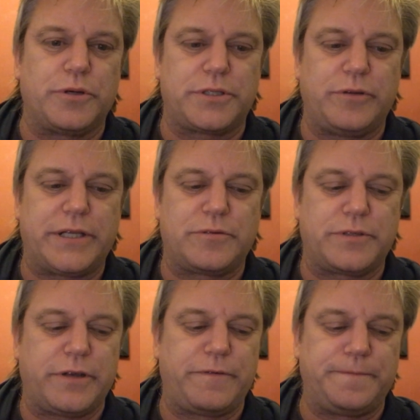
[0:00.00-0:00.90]
books and all that
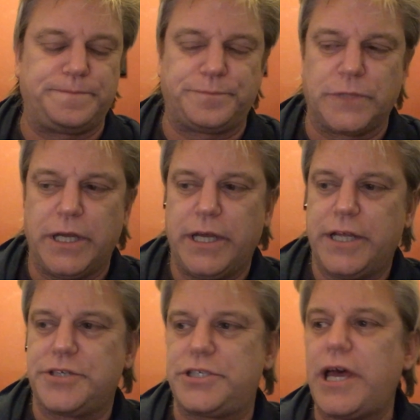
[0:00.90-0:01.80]
sort of stuff.
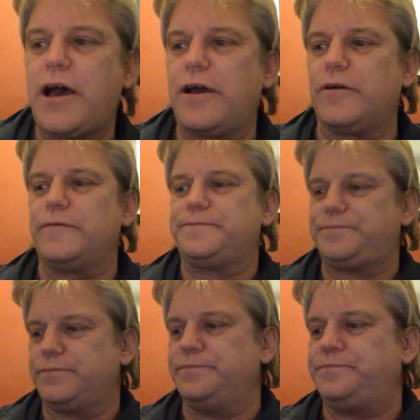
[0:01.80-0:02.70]
So
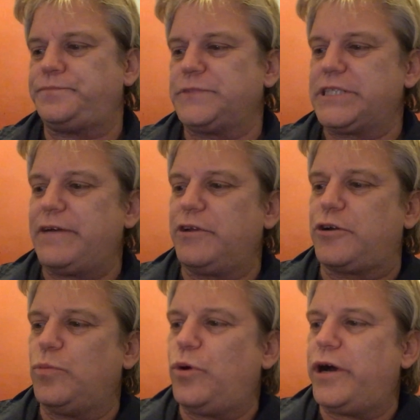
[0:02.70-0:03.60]
let's have a
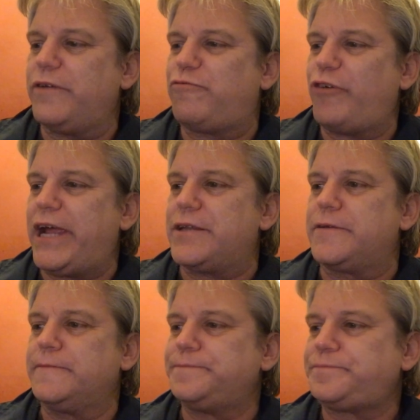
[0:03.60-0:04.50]
look at what I've
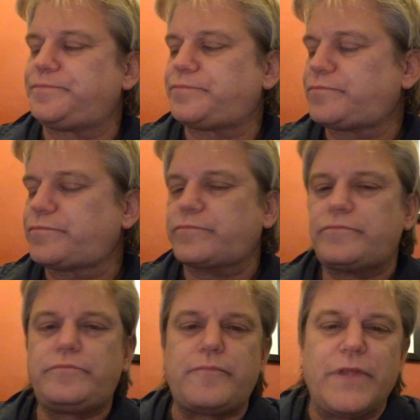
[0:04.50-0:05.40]
read.
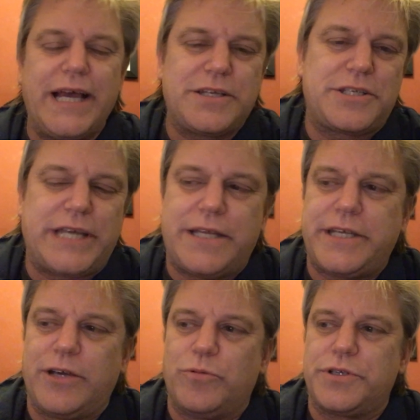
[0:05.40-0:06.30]
As I
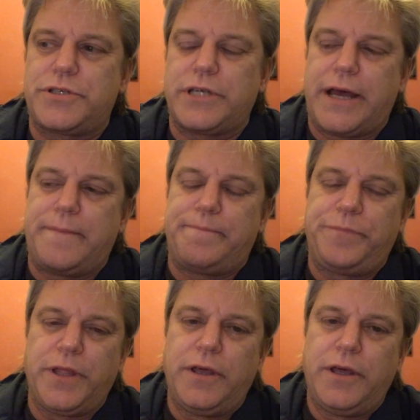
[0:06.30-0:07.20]
said, it was
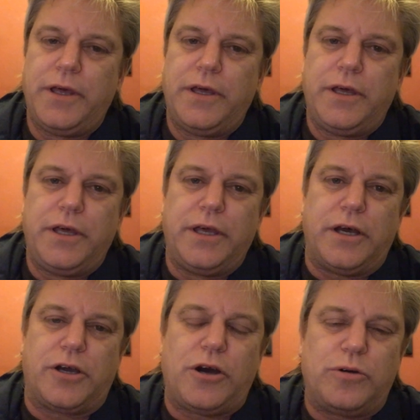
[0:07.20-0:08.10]

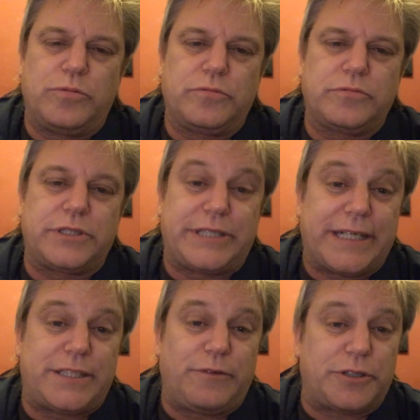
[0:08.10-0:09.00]
Occult
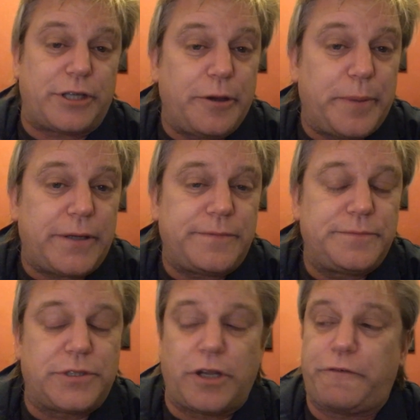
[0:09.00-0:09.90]
Detective October.
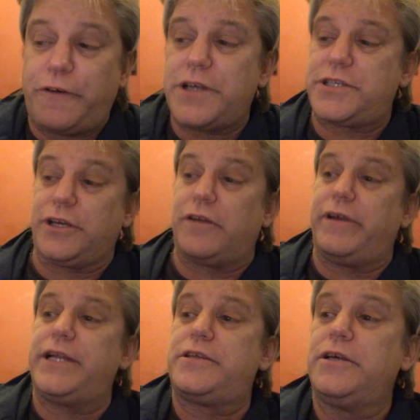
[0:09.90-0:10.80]
So the first thing I
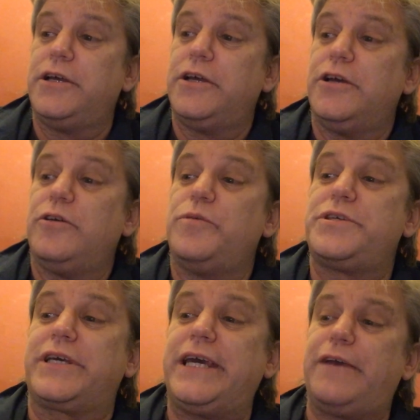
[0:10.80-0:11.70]
read
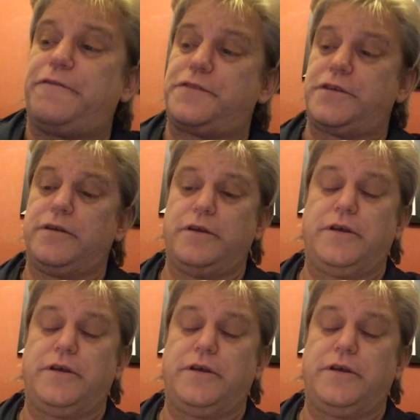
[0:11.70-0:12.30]
was a gift